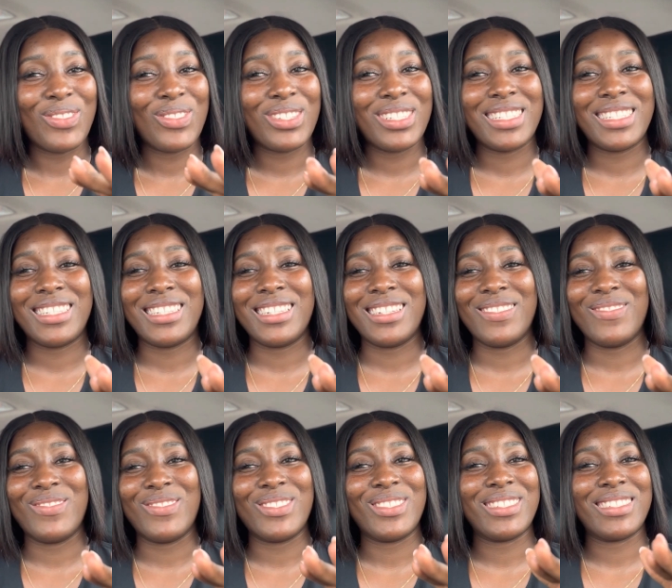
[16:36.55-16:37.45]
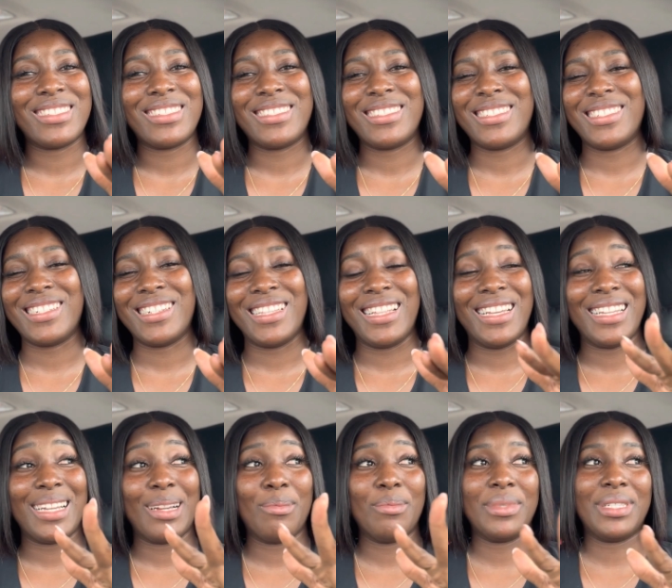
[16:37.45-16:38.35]
Just chill, just chill.
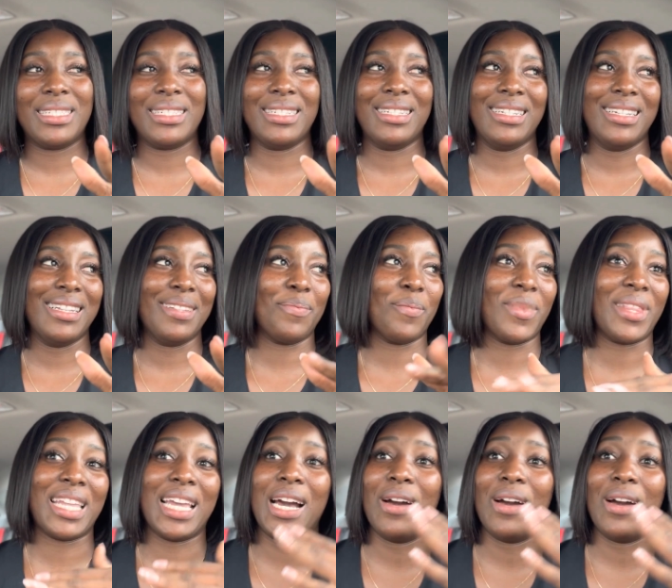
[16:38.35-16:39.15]
I'm chilling.